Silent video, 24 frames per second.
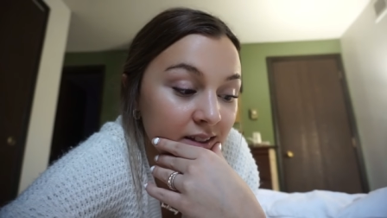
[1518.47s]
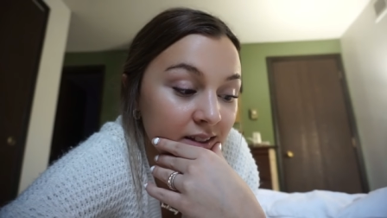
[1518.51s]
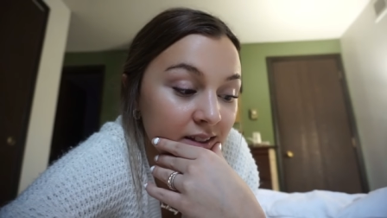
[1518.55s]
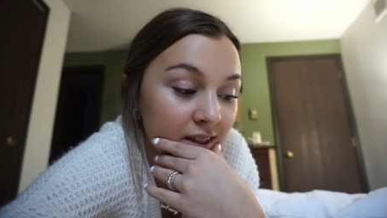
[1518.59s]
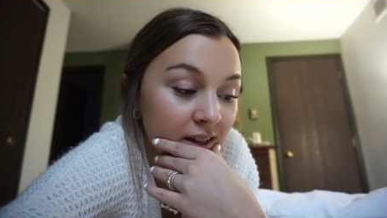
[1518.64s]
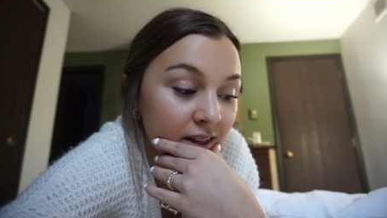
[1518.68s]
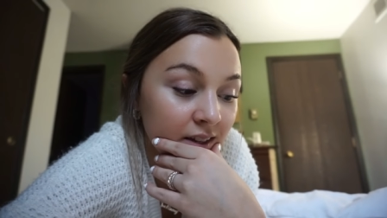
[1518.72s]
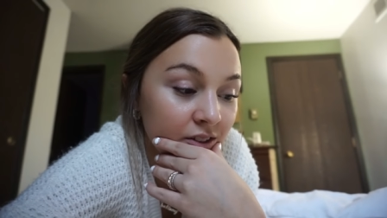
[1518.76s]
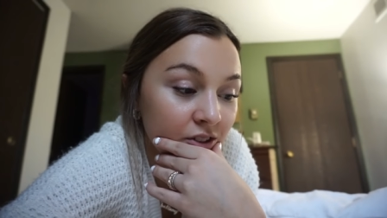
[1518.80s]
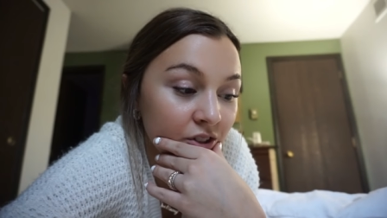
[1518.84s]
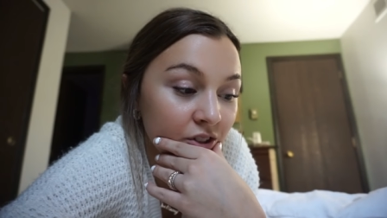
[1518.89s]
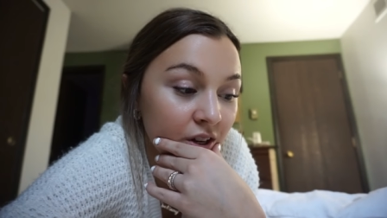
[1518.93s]

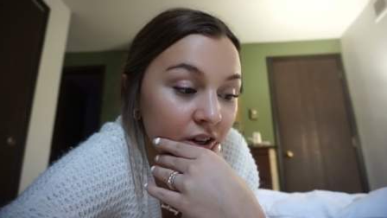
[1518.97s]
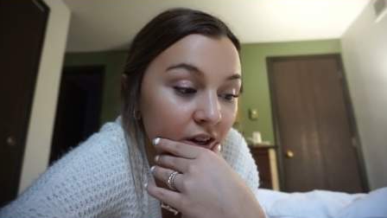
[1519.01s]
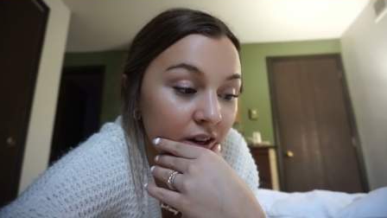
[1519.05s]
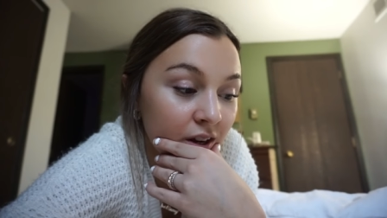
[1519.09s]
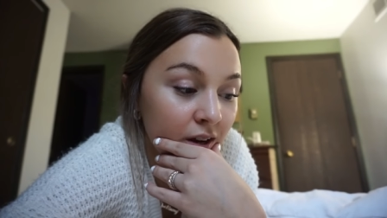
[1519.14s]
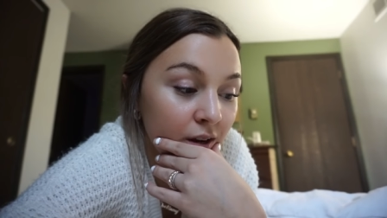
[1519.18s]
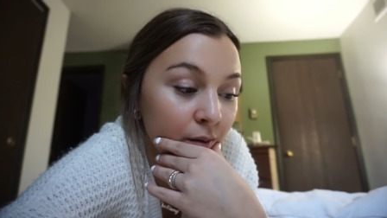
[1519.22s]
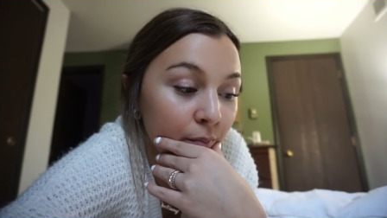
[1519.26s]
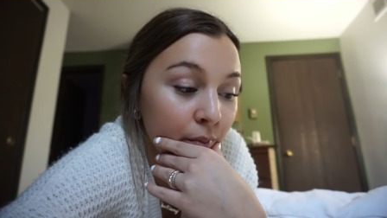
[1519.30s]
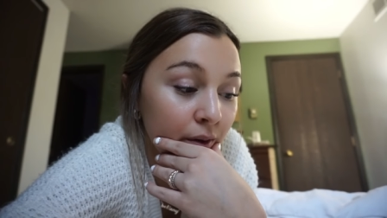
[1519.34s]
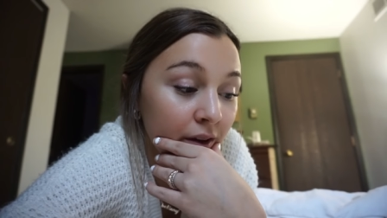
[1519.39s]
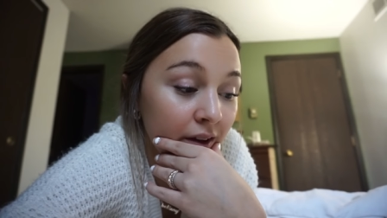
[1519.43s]
such,
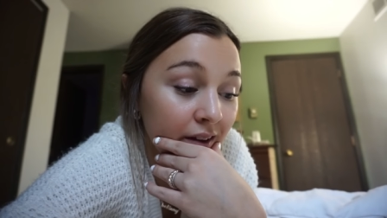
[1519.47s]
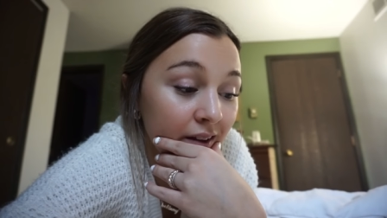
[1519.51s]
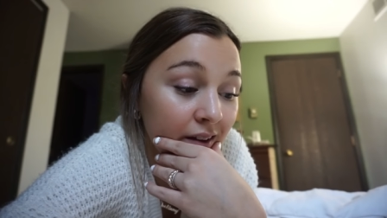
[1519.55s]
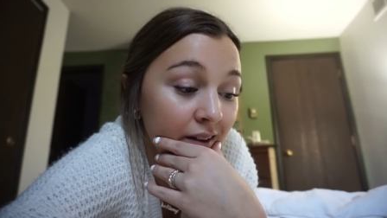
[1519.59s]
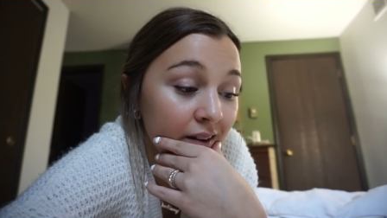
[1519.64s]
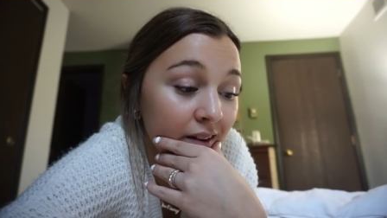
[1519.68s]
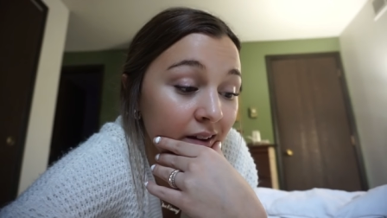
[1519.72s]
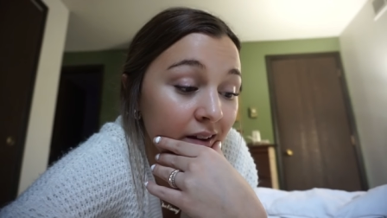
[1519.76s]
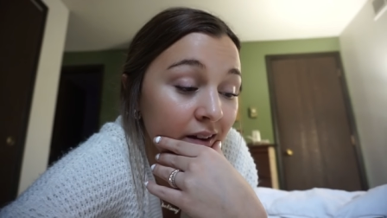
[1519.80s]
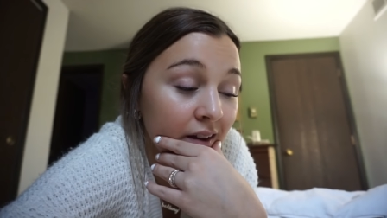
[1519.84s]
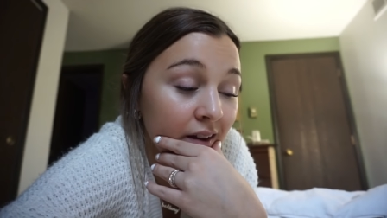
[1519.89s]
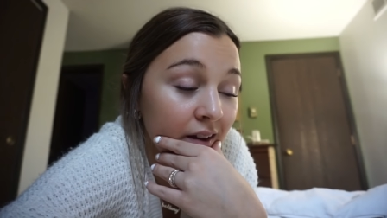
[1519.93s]
but
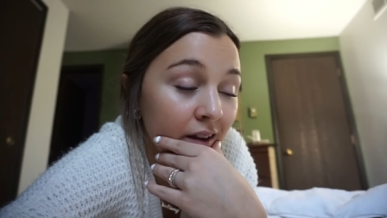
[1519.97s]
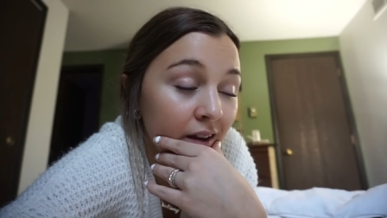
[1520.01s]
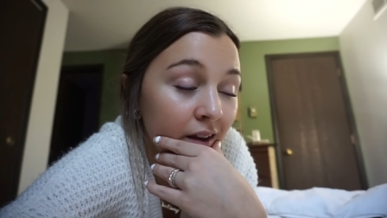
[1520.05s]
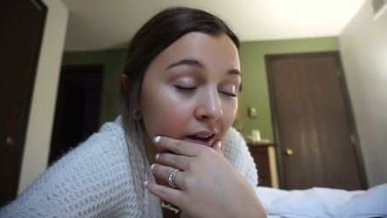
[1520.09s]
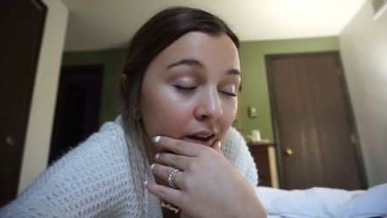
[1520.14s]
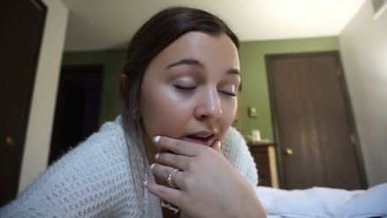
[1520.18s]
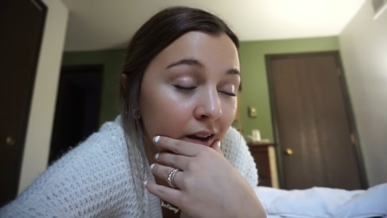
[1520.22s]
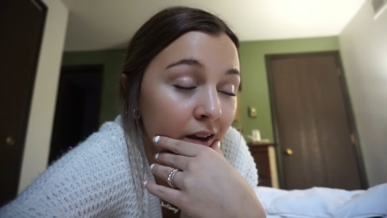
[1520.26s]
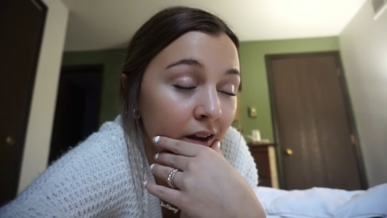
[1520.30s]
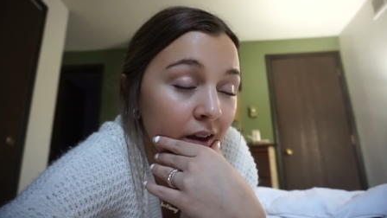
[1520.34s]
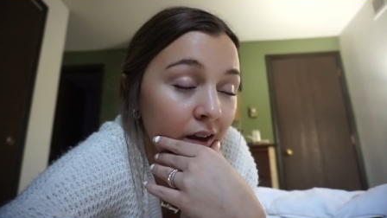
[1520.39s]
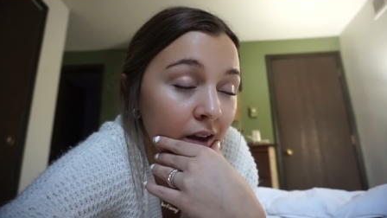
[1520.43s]

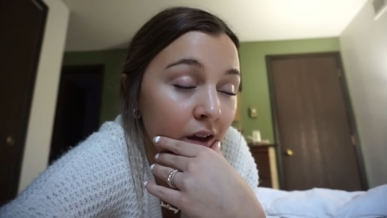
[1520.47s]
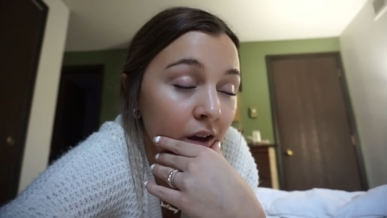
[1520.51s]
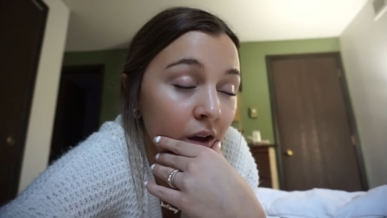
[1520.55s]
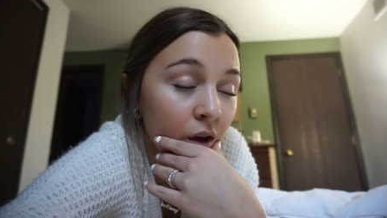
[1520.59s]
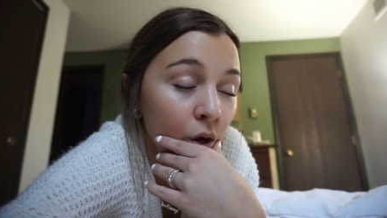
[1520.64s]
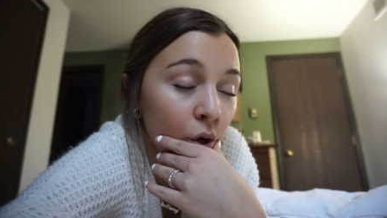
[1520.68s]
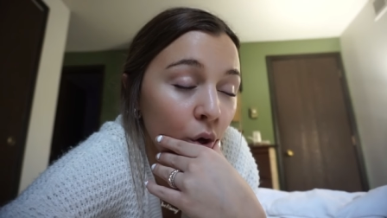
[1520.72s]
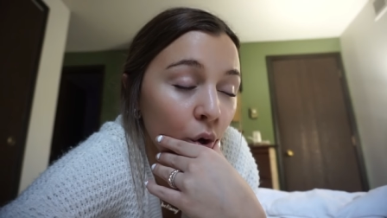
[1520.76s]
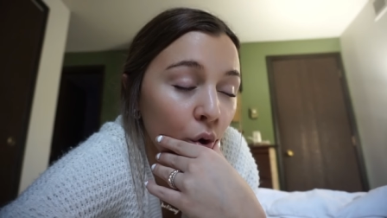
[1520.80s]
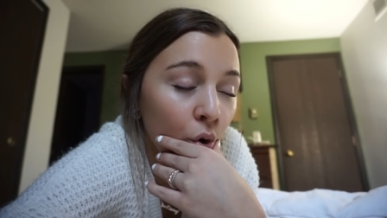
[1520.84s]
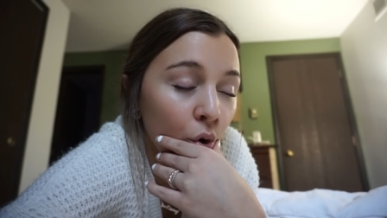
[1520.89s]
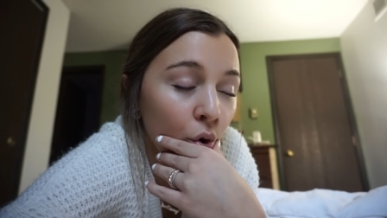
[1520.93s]

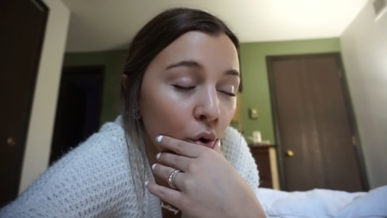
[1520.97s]
whew,